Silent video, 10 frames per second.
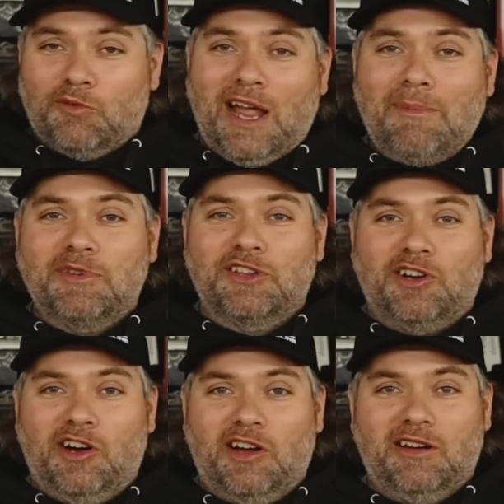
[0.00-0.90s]
wrapping the
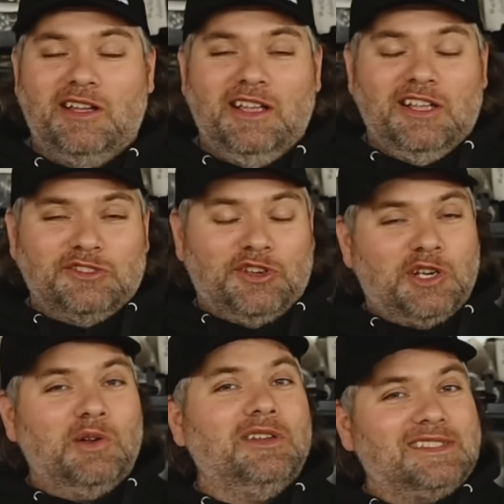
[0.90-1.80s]
car. So you're
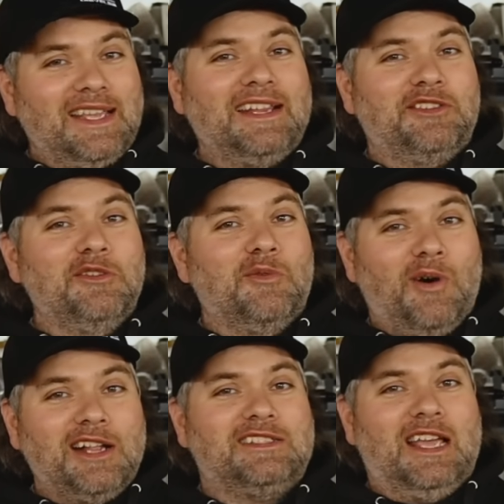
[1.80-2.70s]
going to want to stay tuned and
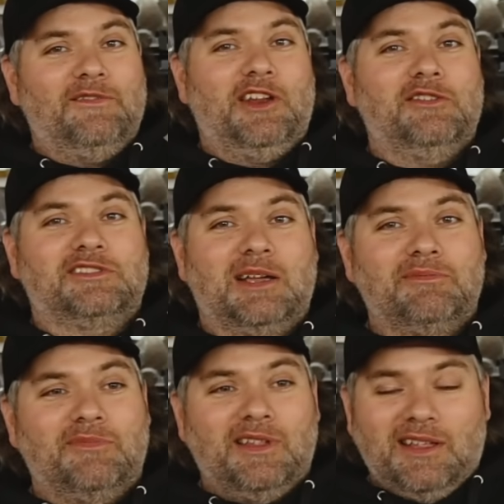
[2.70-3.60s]
watch that video.
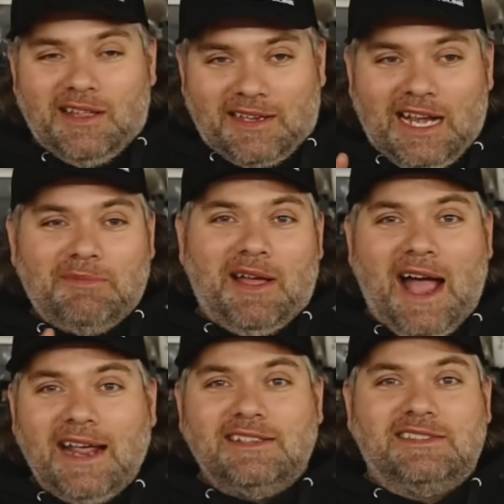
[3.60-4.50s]
Something kind of
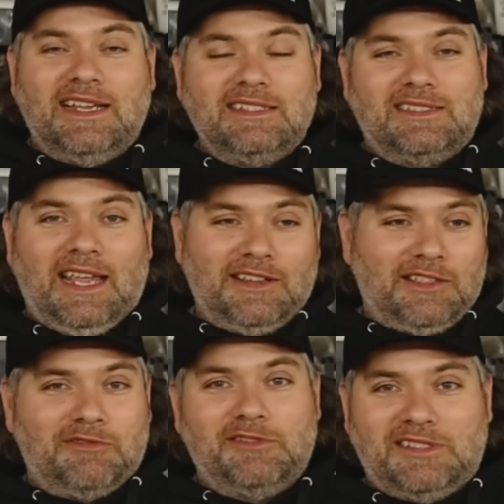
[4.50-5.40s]
behind the scenes, take you
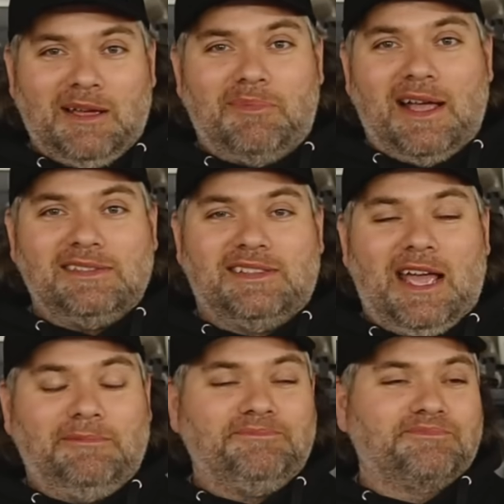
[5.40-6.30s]
through step by
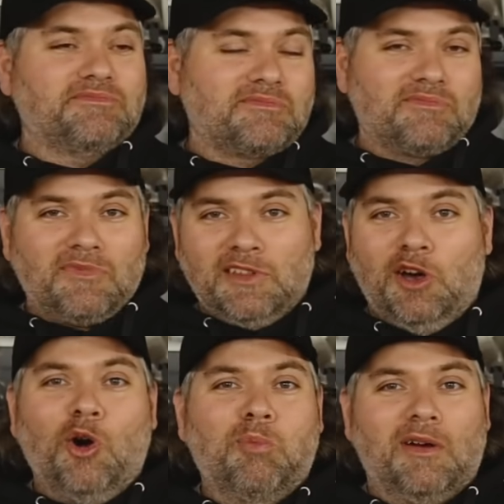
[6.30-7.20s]
step the
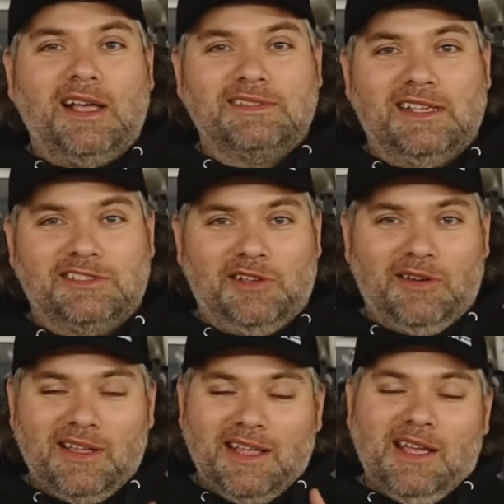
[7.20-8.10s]
whole process. So
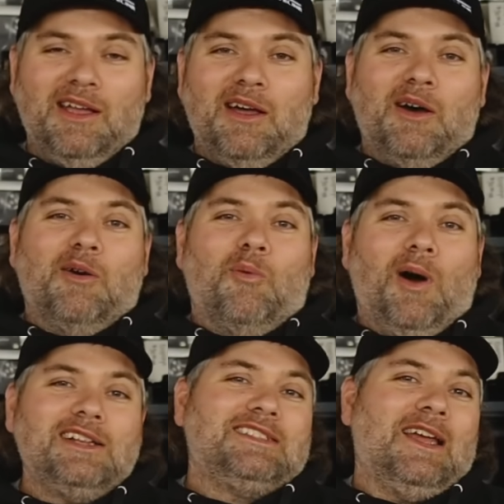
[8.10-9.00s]

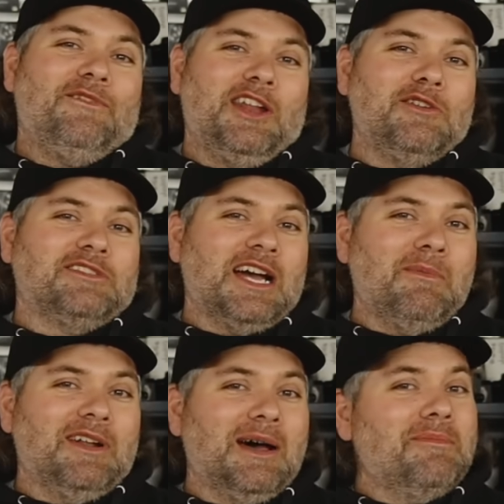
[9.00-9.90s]
watch that video. It's
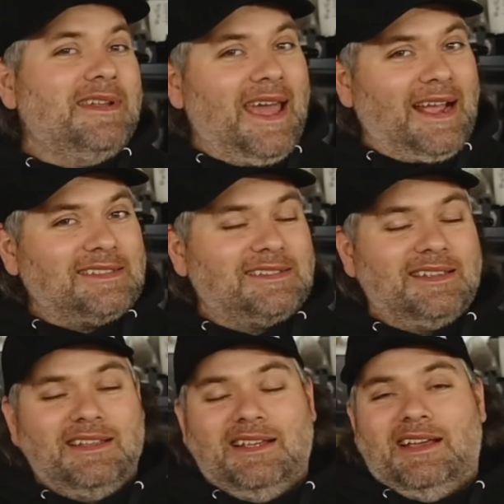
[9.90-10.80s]
coming up next.
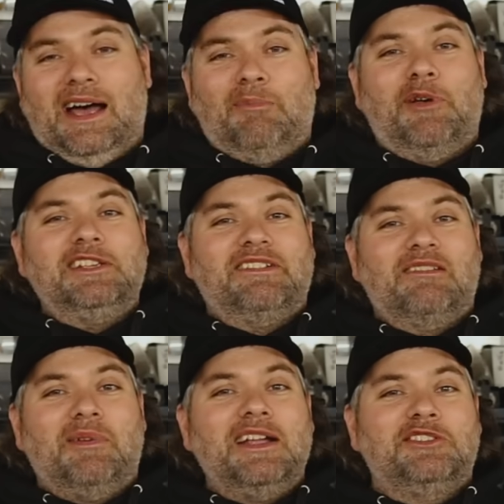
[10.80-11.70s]
I appreciate
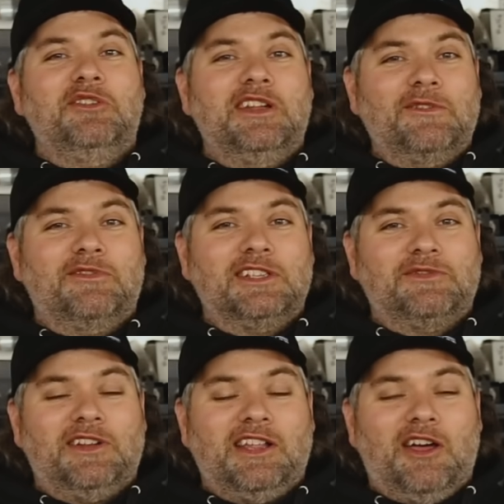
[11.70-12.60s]
everybody tuning in for this
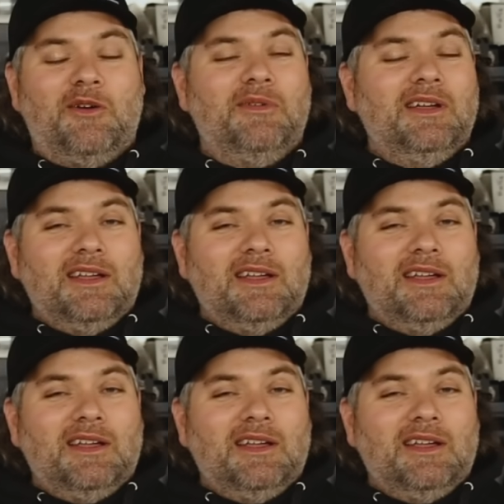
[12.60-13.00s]
video.